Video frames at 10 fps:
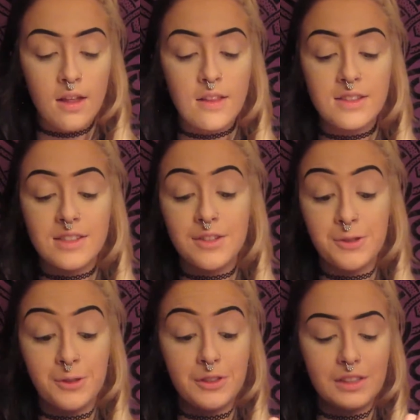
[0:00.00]
This
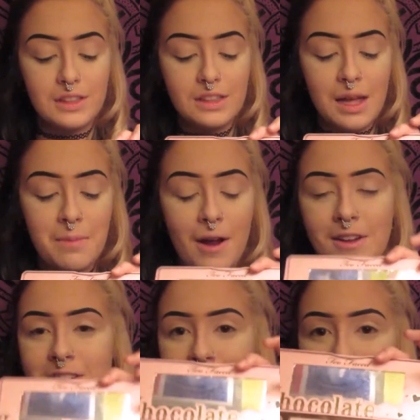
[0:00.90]
little light
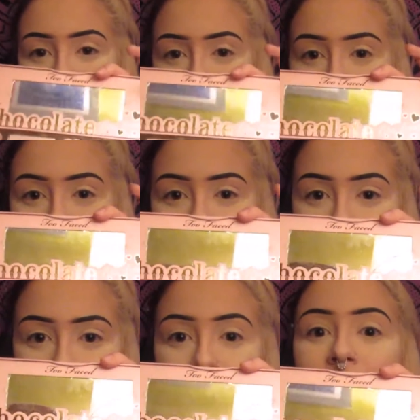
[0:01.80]
brown shade right
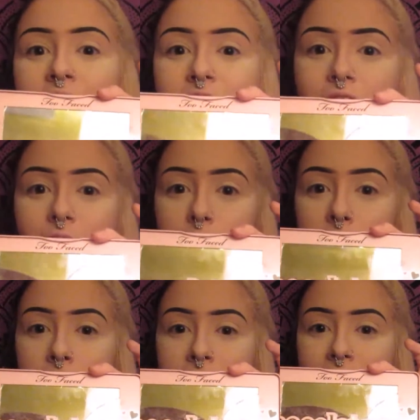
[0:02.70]
here called
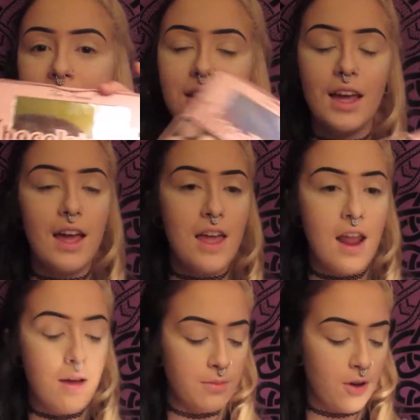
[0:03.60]
Mocha, and
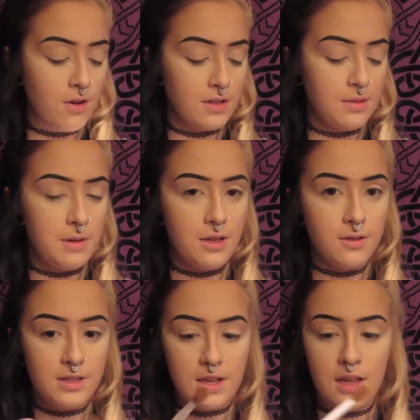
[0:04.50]
I'm going to be
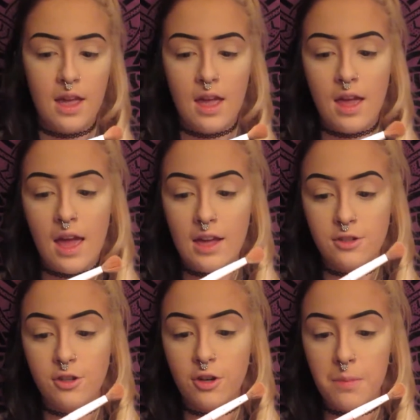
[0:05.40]
using a
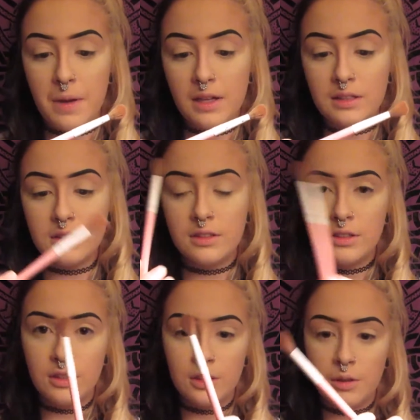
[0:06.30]
sugar pill
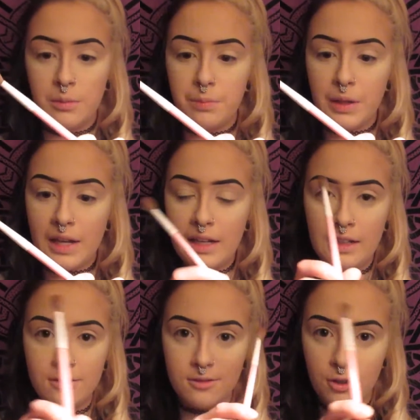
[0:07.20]

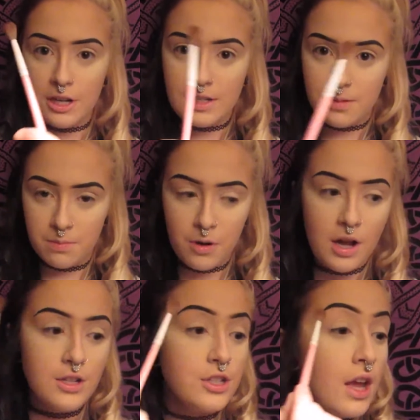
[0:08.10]
blending crease
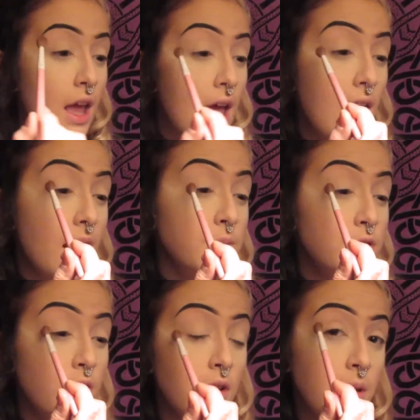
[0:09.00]
brush, and I'm
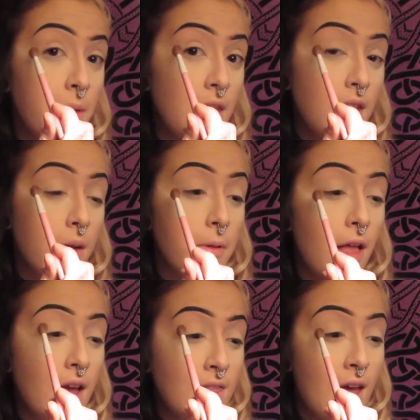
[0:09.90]
just going to be
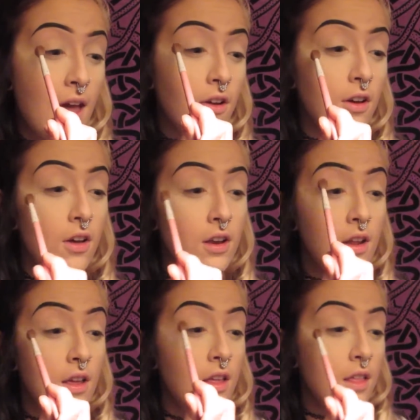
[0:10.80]
applying that on
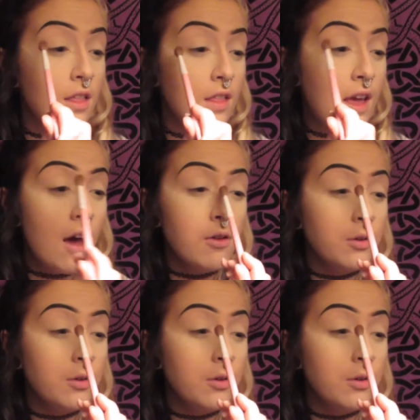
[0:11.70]
the outer